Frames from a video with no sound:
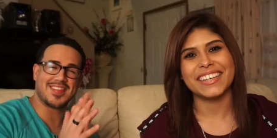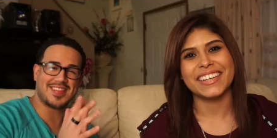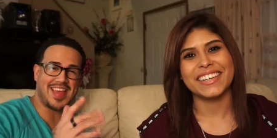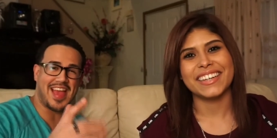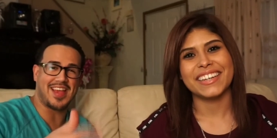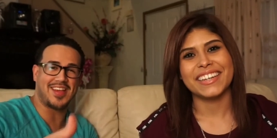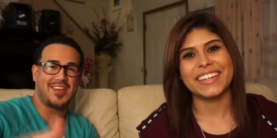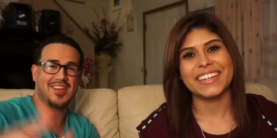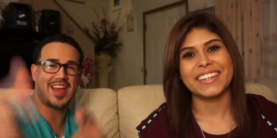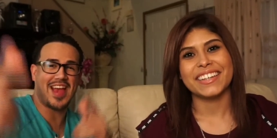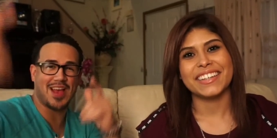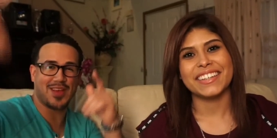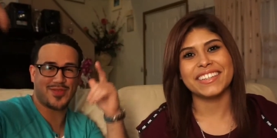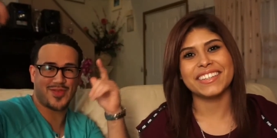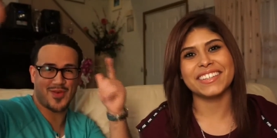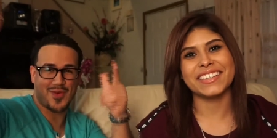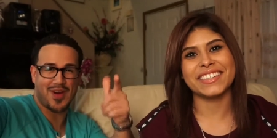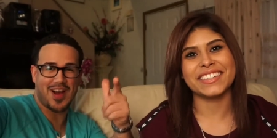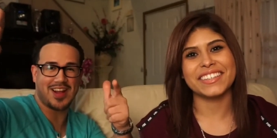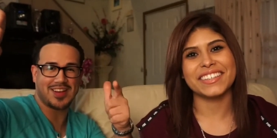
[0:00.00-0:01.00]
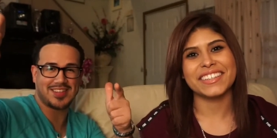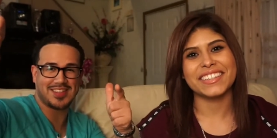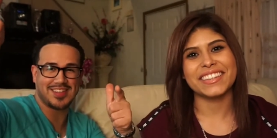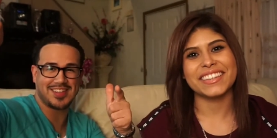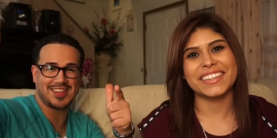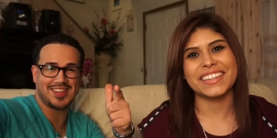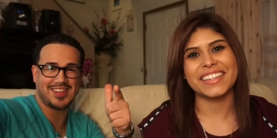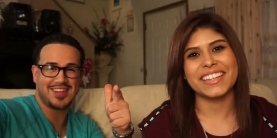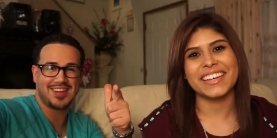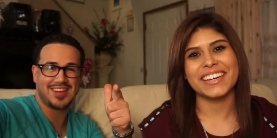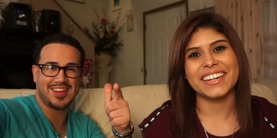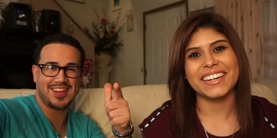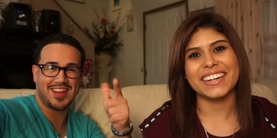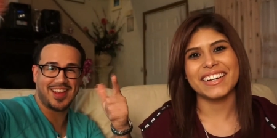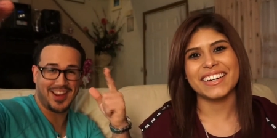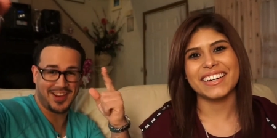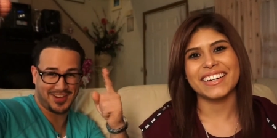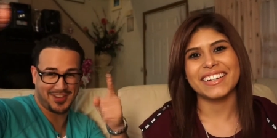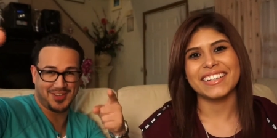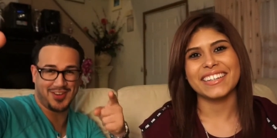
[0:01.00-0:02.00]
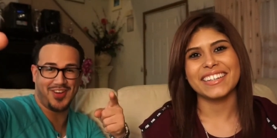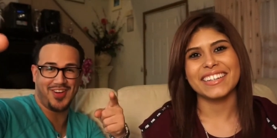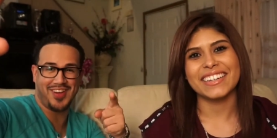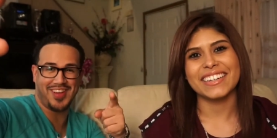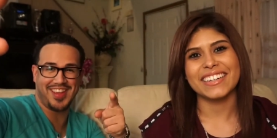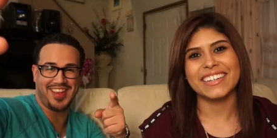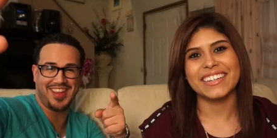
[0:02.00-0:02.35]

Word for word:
Speaker 1: Thank you guys for watching. Enjoy.